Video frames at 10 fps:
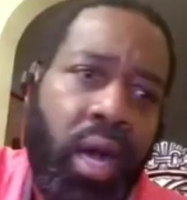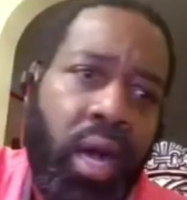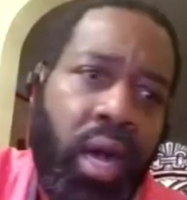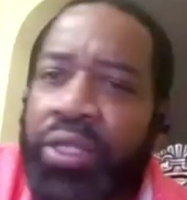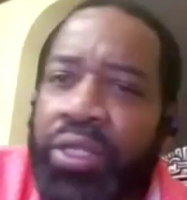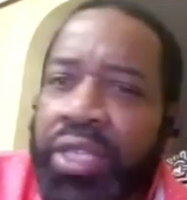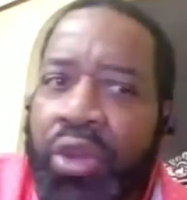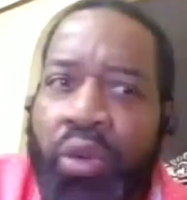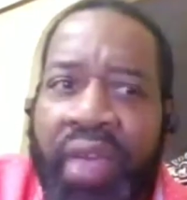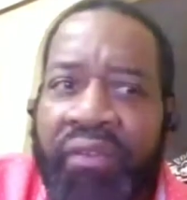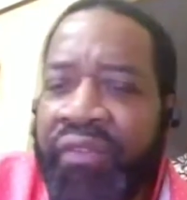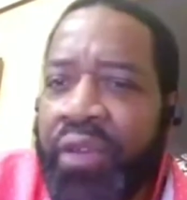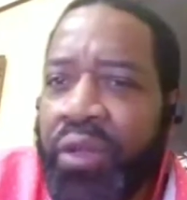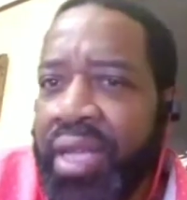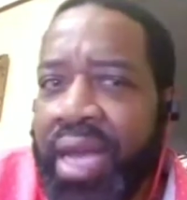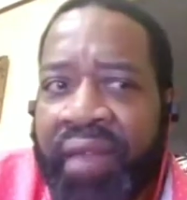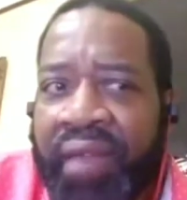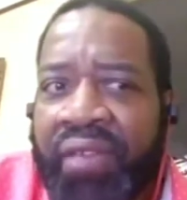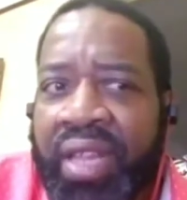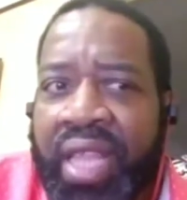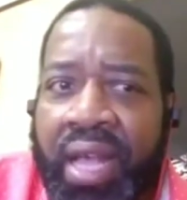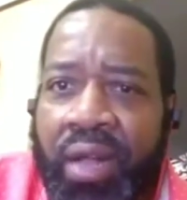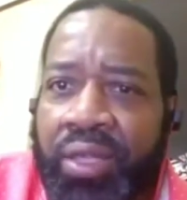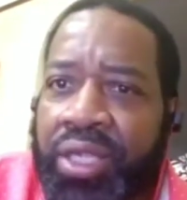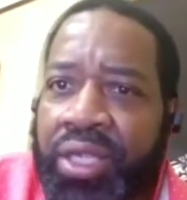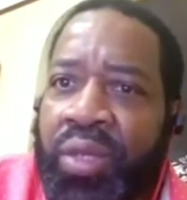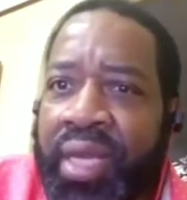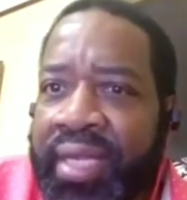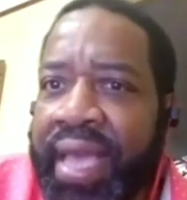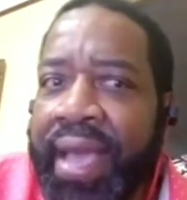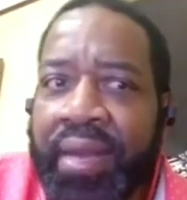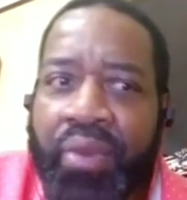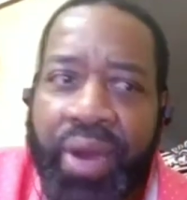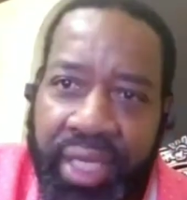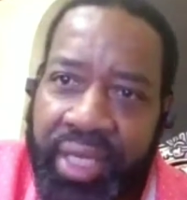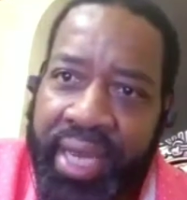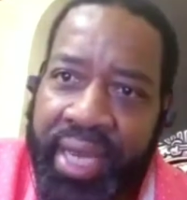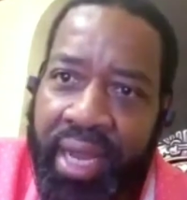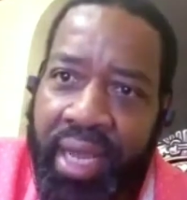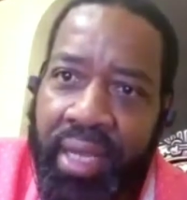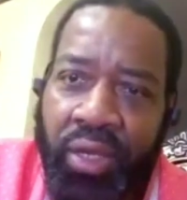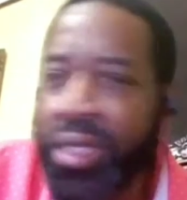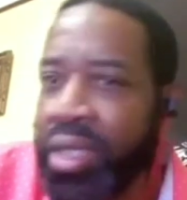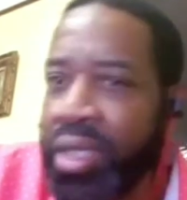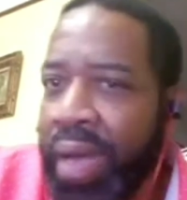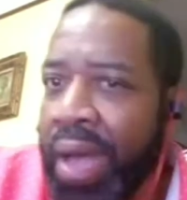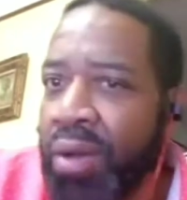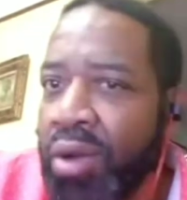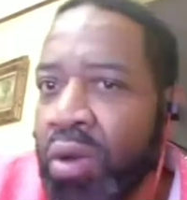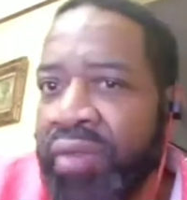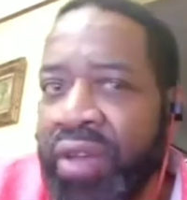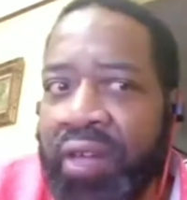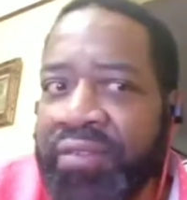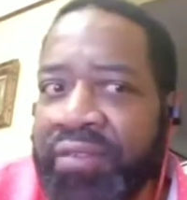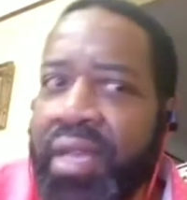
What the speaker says: filtered out of everything else using a sand and pressure technique, so there's no alcohol involved,